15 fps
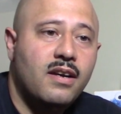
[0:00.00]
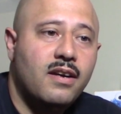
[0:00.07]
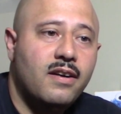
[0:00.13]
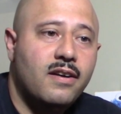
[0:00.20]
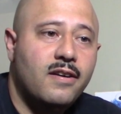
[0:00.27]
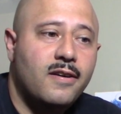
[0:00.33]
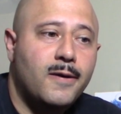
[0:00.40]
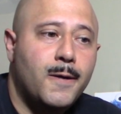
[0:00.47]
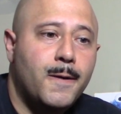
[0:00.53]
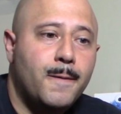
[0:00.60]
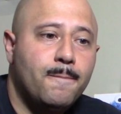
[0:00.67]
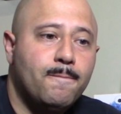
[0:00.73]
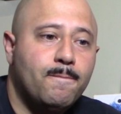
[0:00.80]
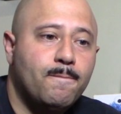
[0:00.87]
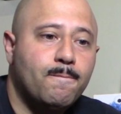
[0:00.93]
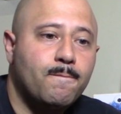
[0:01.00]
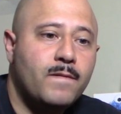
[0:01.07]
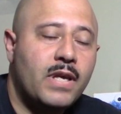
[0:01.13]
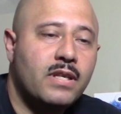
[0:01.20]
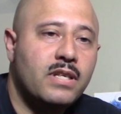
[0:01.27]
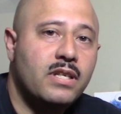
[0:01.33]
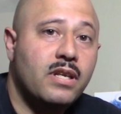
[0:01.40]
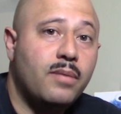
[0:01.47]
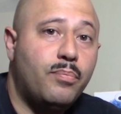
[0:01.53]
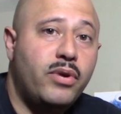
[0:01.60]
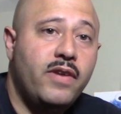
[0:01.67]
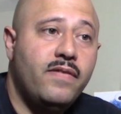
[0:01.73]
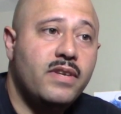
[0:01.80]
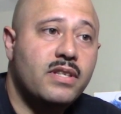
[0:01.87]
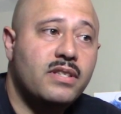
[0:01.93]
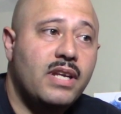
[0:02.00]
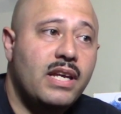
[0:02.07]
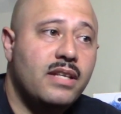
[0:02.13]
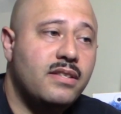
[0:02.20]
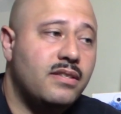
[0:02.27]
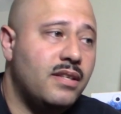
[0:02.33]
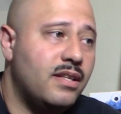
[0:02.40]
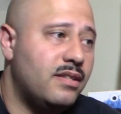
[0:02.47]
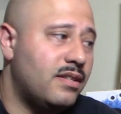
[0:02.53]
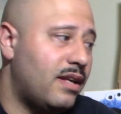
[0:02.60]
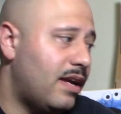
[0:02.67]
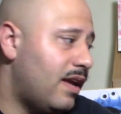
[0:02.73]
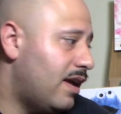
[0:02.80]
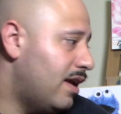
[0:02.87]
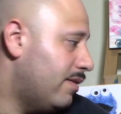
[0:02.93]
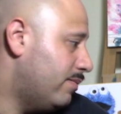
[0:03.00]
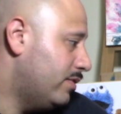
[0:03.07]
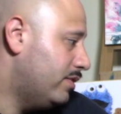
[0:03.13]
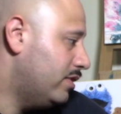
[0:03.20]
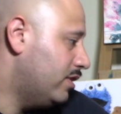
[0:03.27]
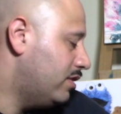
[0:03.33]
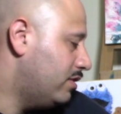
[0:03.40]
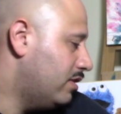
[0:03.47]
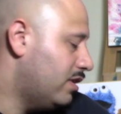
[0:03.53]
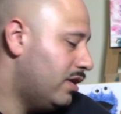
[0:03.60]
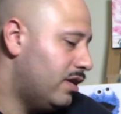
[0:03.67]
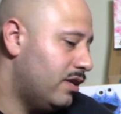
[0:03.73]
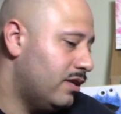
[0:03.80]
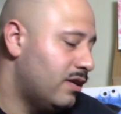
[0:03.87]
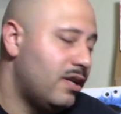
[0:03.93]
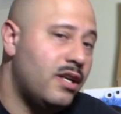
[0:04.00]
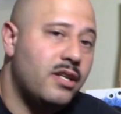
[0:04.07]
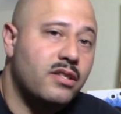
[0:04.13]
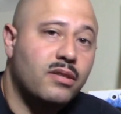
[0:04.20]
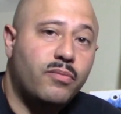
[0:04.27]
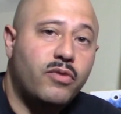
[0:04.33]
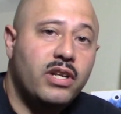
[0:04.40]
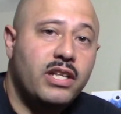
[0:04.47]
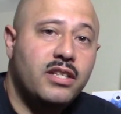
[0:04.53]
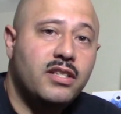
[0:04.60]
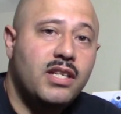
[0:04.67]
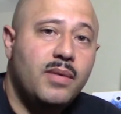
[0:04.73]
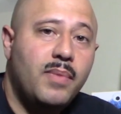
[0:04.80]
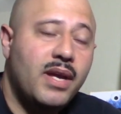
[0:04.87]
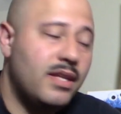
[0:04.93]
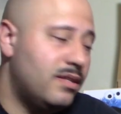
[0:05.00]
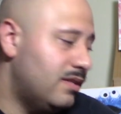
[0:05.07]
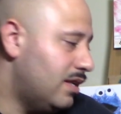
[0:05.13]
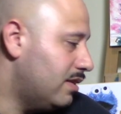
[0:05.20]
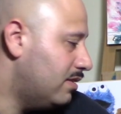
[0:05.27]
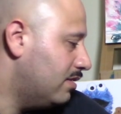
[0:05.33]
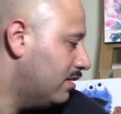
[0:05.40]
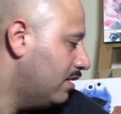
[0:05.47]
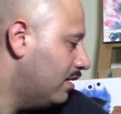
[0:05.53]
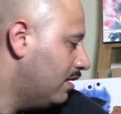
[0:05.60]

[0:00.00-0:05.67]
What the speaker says: The previous headsets I had were just some really cheap headsets.